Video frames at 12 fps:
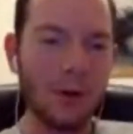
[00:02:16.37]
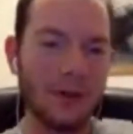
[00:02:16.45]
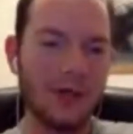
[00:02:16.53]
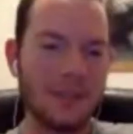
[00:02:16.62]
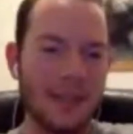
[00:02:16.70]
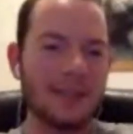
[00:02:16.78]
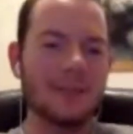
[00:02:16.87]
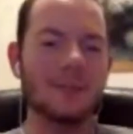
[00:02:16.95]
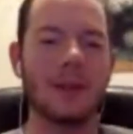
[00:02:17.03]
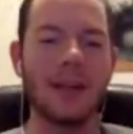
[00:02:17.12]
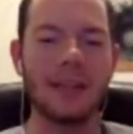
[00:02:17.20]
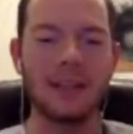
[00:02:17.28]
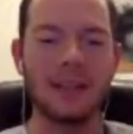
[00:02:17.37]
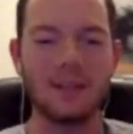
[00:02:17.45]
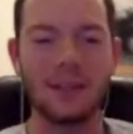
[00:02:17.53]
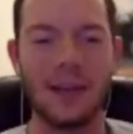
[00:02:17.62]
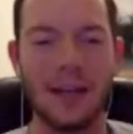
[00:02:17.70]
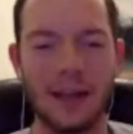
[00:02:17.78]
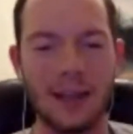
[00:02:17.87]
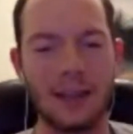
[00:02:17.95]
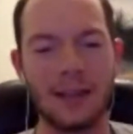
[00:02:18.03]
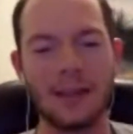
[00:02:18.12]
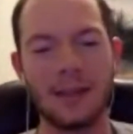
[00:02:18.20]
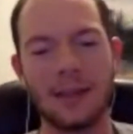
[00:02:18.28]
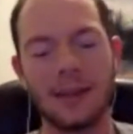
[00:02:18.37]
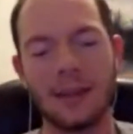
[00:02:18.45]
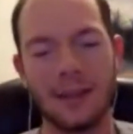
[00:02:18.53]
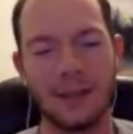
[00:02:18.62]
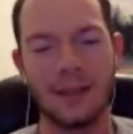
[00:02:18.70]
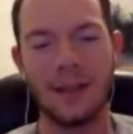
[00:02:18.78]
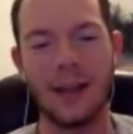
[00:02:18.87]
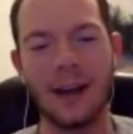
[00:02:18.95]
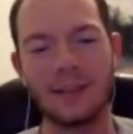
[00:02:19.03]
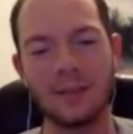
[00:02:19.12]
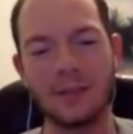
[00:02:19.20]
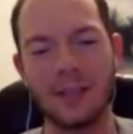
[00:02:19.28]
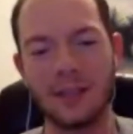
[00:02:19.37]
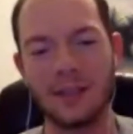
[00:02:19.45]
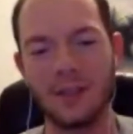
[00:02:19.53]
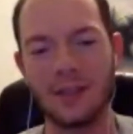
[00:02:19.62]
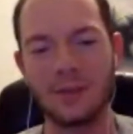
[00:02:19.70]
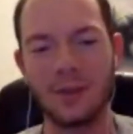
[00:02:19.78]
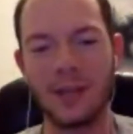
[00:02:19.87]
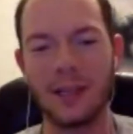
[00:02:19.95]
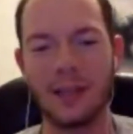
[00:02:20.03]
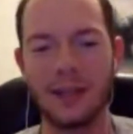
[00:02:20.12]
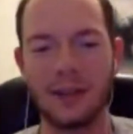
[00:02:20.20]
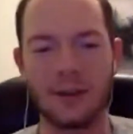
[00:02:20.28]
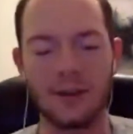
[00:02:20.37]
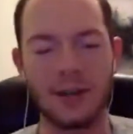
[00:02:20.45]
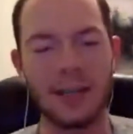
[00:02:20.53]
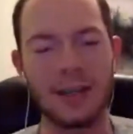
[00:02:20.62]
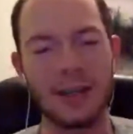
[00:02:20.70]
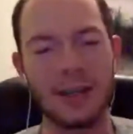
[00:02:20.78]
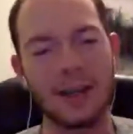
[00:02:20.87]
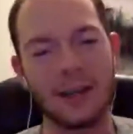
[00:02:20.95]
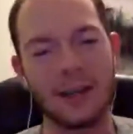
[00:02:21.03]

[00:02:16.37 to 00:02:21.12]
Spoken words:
and we just had some rain yesterday. I just don't think the fish were hitting in the creek yet.